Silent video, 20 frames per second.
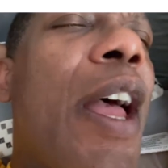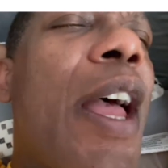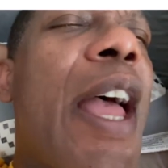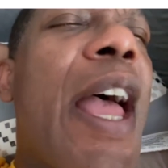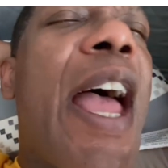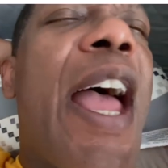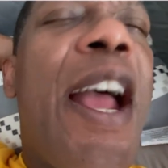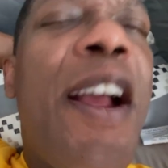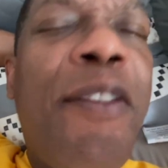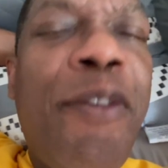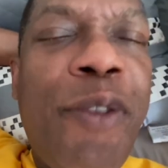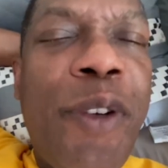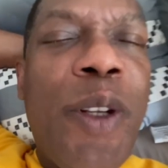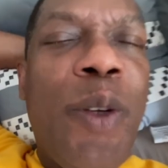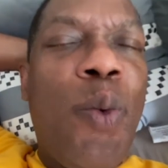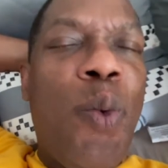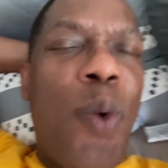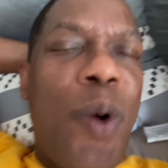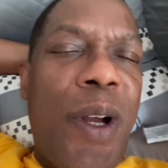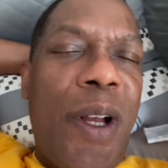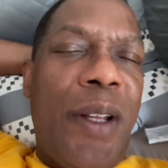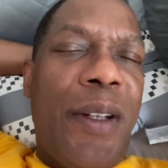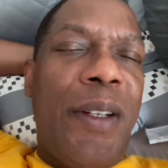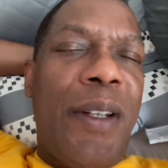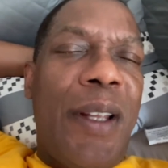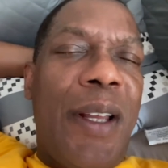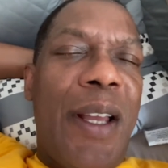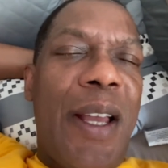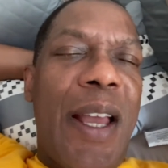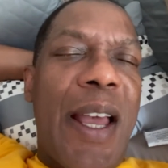Everyone
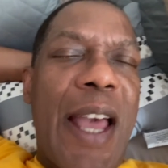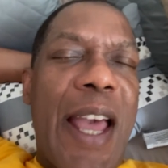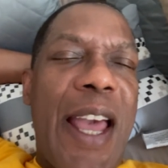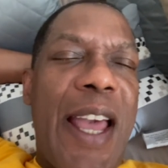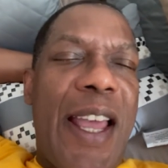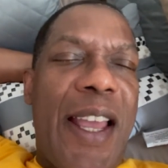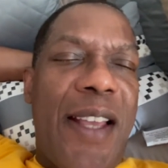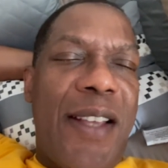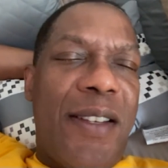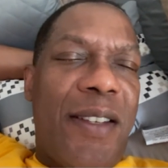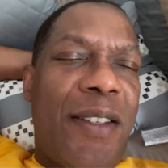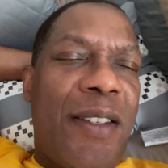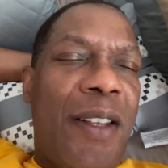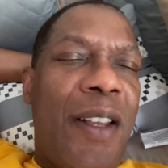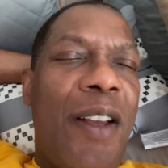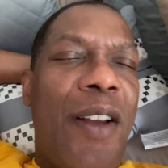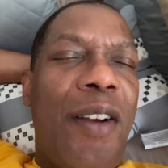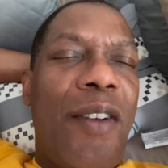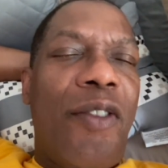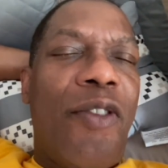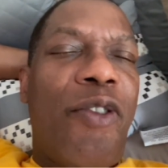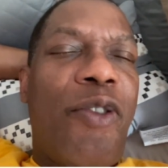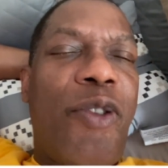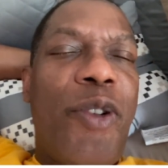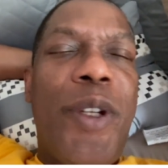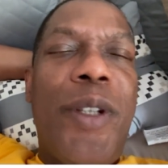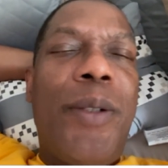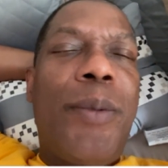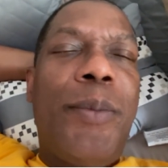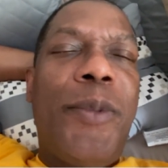has
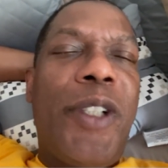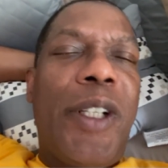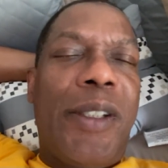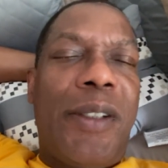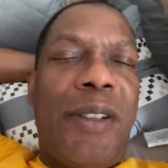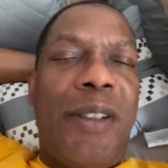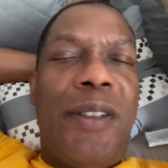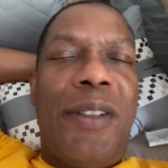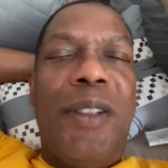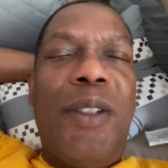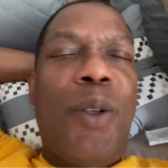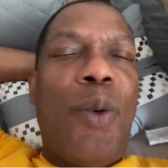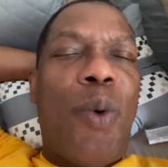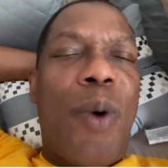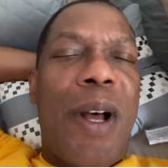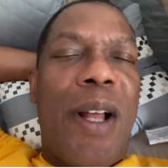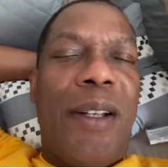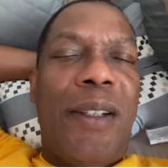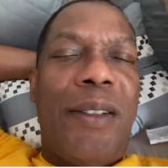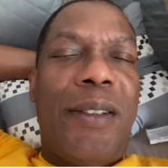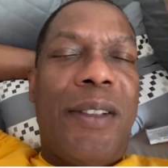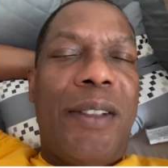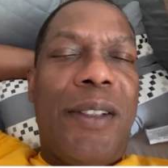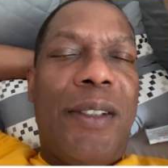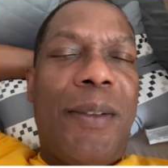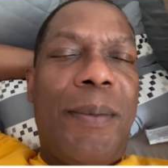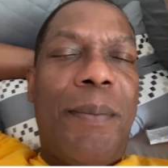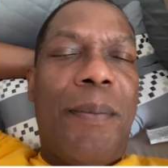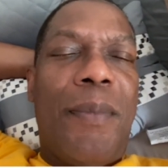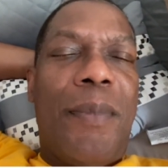freedom, justice, and equality.
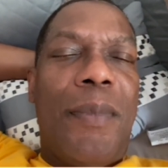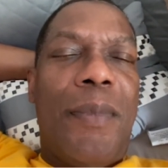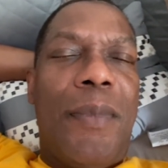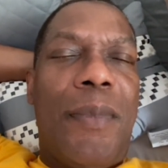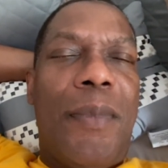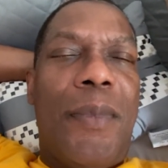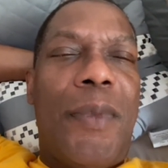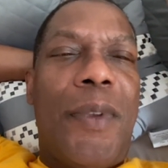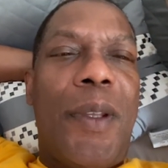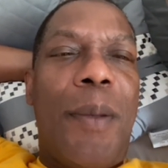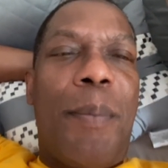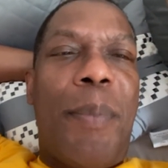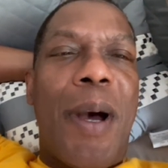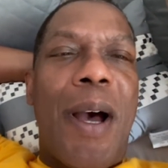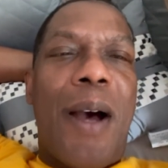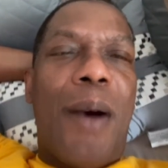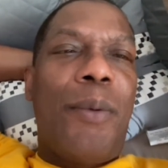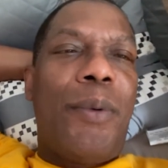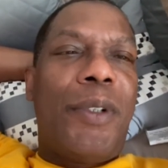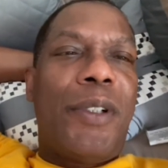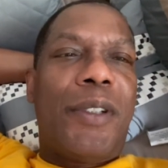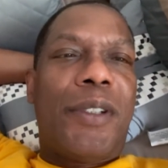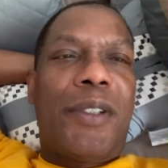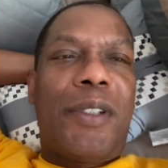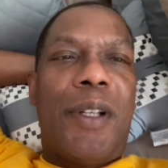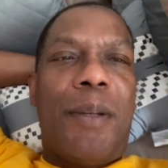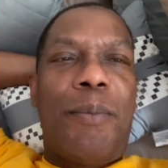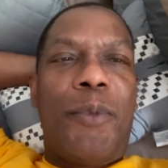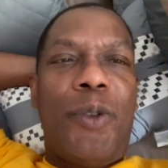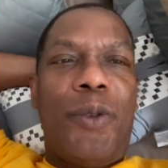The power of the
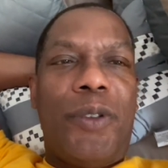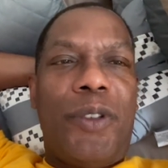sun, moon, and